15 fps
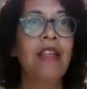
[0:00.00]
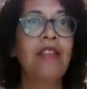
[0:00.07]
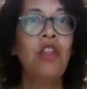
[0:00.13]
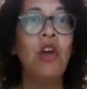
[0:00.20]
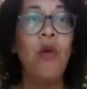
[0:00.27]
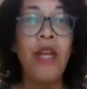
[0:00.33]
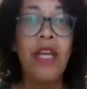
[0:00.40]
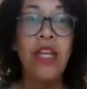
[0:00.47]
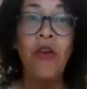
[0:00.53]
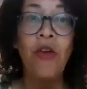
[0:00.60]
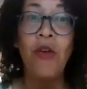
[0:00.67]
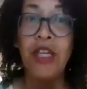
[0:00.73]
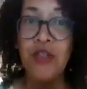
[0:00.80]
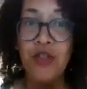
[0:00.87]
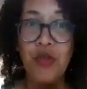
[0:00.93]
knowing your
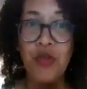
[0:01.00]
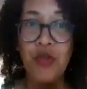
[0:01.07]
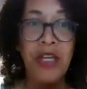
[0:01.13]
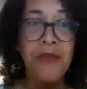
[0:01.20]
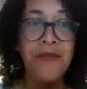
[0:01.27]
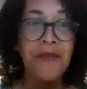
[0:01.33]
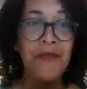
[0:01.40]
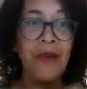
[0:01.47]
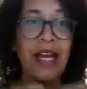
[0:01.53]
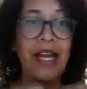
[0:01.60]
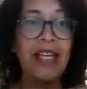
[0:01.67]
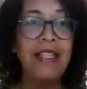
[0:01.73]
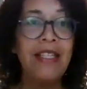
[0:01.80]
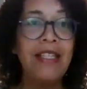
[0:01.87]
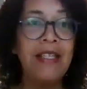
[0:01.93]
history,
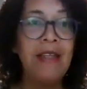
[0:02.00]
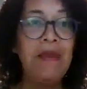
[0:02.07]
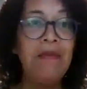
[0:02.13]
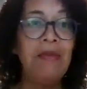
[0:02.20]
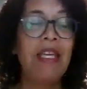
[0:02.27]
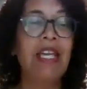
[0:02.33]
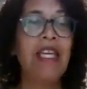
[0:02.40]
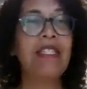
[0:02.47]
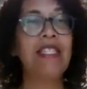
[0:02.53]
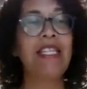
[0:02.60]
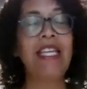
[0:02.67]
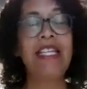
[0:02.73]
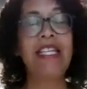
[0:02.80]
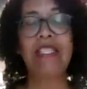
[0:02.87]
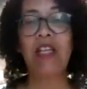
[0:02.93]
right? Because
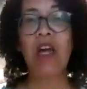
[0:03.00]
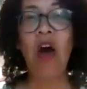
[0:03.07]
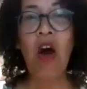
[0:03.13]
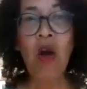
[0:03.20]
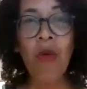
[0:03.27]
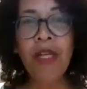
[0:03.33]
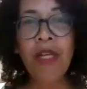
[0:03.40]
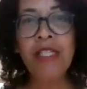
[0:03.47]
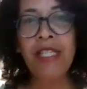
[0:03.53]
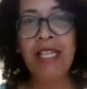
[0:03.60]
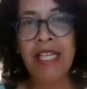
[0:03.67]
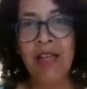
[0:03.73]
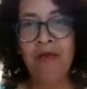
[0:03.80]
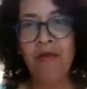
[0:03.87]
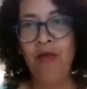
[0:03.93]
it's always
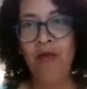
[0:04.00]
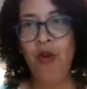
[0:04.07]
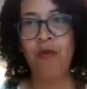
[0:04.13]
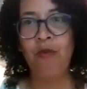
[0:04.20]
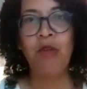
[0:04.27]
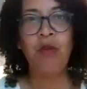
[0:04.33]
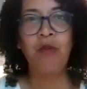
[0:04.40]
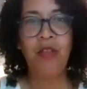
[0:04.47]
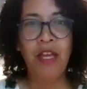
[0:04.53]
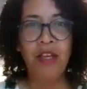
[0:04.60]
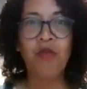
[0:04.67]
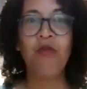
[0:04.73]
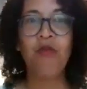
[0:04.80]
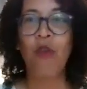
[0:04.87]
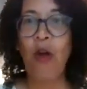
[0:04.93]
going to inform you that
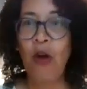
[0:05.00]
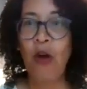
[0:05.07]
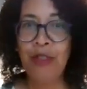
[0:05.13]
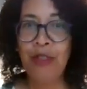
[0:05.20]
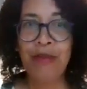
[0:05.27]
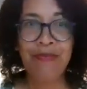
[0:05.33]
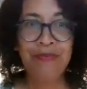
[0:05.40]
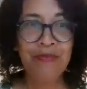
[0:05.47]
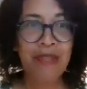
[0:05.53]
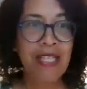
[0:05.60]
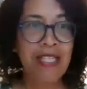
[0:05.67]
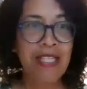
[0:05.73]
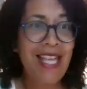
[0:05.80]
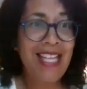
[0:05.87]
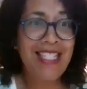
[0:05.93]
you've grown,
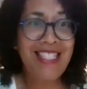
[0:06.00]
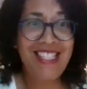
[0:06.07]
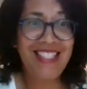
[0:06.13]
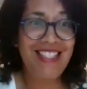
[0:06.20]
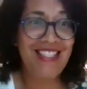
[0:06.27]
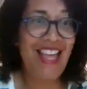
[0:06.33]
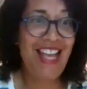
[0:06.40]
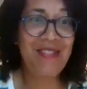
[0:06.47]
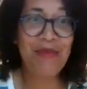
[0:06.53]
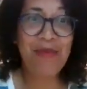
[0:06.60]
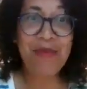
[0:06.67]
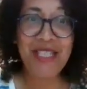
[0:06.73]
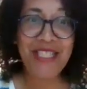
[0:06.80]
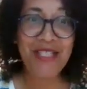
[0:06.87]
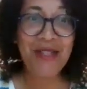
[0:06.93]
because that's
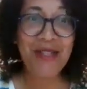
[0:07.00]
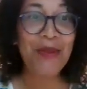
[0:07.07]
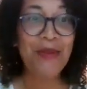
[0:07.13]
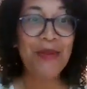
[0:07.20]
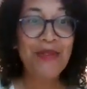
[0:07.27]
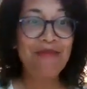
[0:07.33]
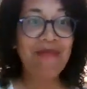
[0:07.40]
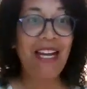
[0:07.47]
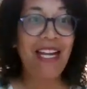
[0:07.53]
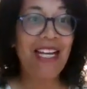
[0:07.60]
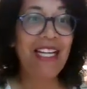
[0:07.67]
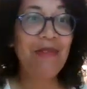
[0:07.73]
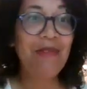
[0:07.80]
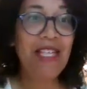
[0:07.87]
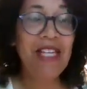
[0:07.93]
what we do,
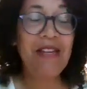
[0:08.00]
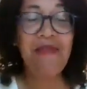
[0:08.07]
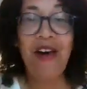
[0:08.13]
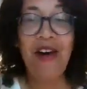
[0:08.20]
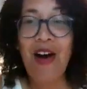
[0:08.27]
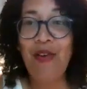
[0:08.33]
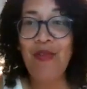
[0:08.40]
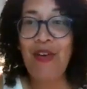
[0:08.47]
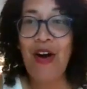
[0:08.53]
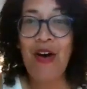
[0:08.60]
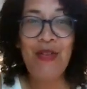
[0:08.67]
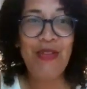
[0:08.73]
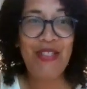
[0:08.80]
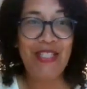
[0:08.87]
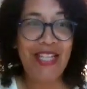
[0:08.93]
right? We evolve
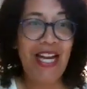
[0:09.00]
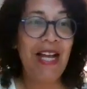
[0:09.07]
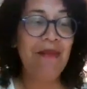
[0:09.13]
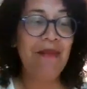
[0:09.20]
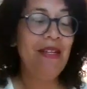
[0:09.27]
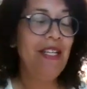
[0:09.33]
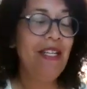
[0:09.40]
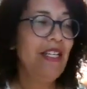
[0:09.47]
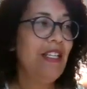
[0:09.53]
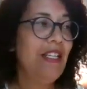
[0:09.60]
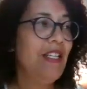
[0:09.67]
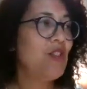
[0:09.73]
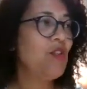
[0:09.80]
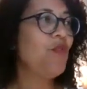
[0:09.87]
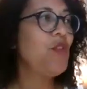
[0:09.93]
all the time.
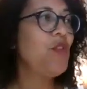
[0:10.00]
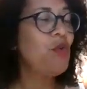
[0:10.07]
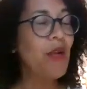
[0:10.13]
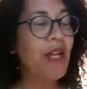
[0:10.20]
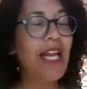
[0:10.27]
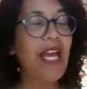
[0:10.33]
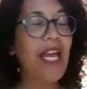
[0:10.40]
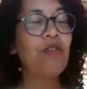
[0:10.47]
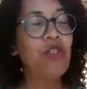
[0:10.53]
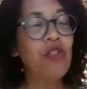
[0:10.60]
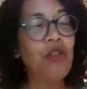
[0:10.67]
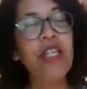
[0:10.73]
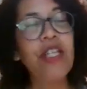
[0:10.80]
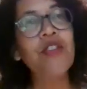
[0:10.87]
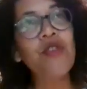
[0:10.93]
So if you recount
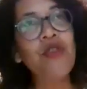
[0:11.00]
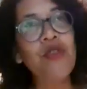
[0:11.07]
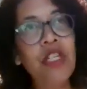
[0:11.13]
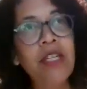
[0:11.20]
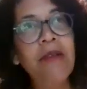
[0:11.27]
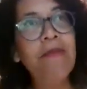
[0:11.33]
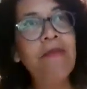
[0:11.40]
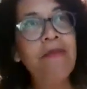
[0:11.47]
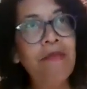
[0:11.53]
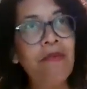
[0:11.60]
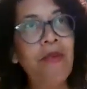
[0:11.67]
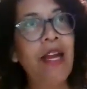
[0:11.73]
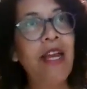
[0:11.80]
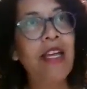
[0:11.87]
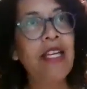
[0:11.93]
your history,
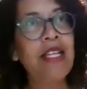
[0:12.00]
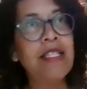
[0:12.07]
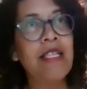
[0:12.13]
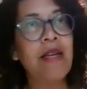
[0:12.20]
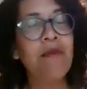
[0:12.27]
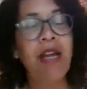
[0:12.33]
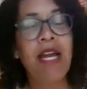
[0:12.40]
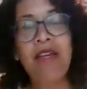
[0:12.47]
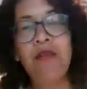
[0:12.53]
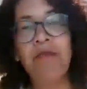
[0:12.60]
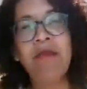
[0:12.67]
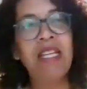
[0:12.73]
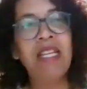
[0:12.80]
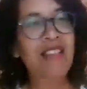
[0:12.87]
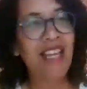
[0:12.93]
right, in some way, I don't
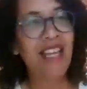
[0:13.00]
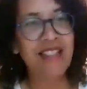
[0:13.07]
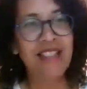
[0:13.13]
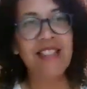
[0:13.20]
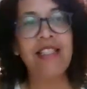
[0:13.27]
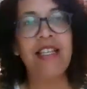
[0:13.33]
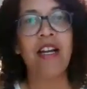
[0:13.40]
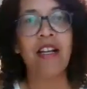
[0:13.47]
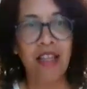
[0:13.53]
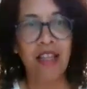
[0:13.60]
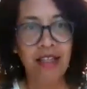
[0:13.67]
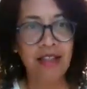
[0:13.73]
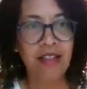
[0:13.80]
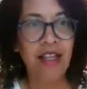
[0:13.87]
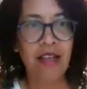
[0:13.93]
mean get stuck
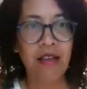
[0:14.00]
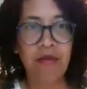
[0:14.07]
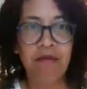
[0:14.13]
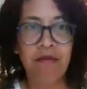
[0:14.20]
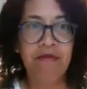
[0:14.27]
in like,